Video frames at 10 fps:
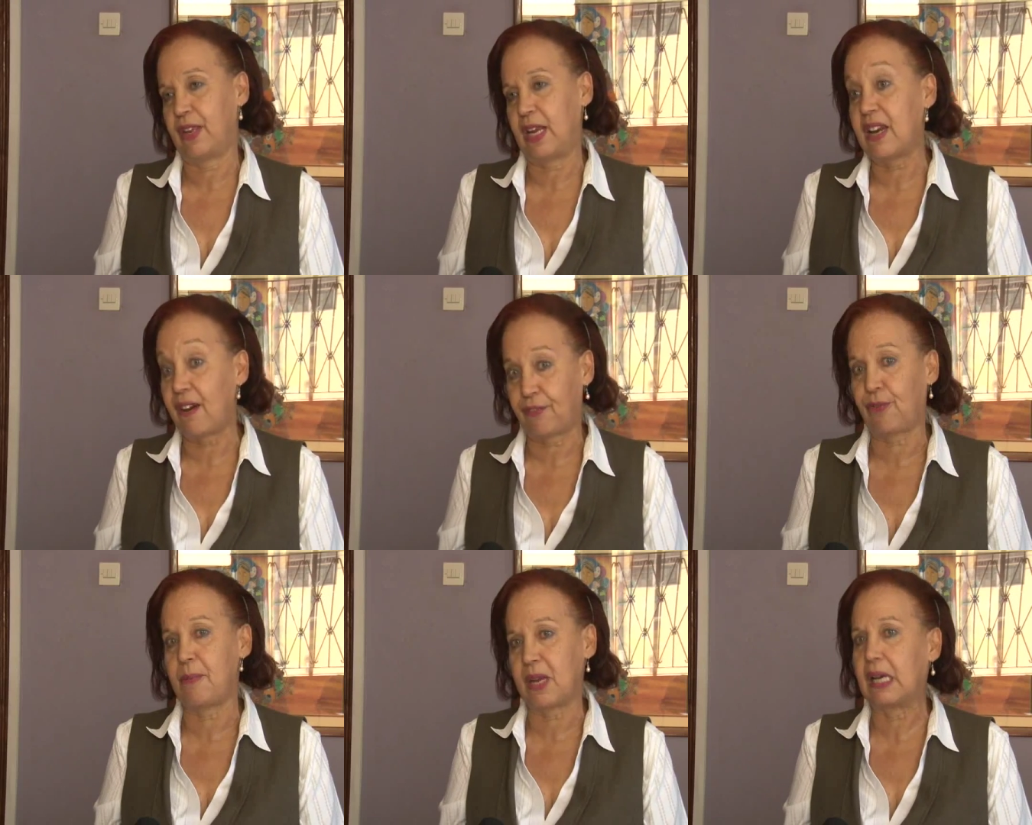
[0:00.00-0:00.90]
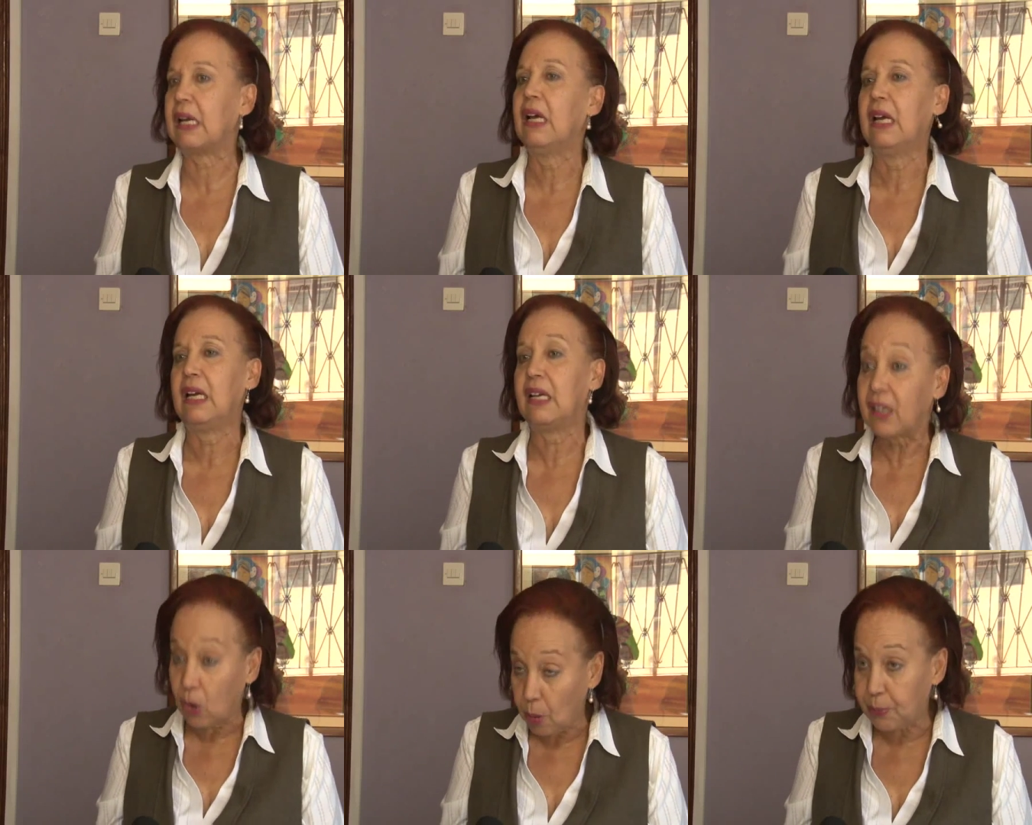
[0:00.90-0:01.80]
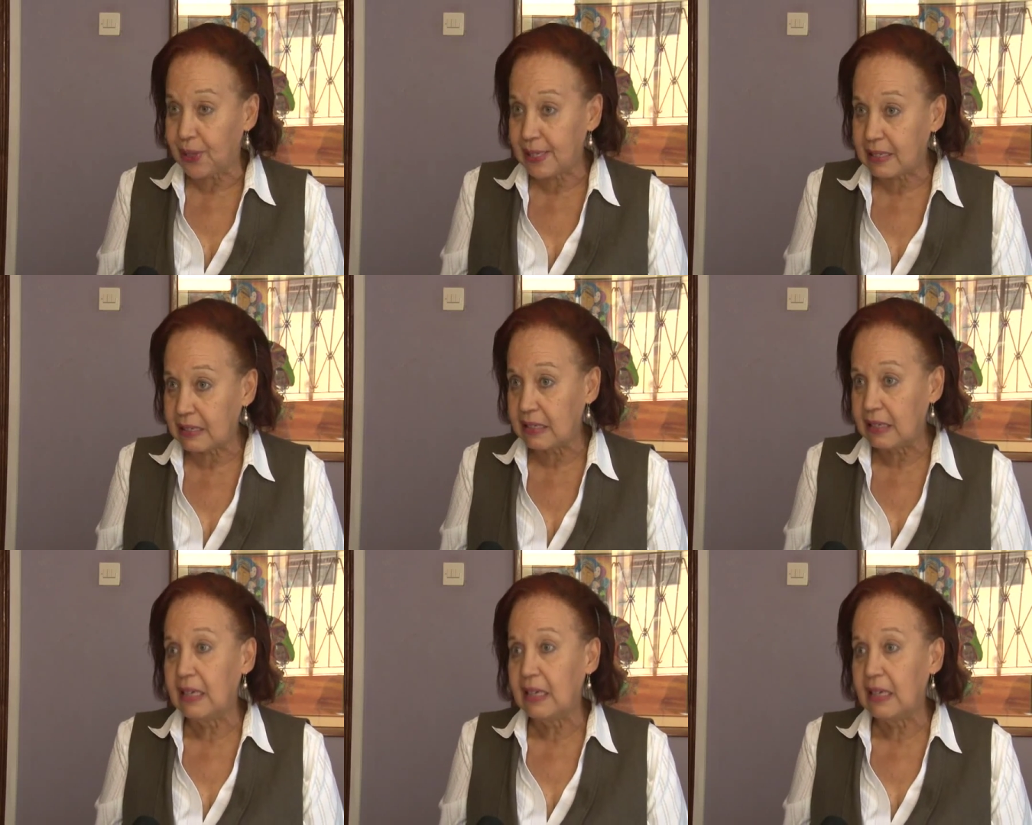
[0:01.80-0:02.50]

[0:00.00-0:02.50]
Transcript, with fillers: enough women in the corporates.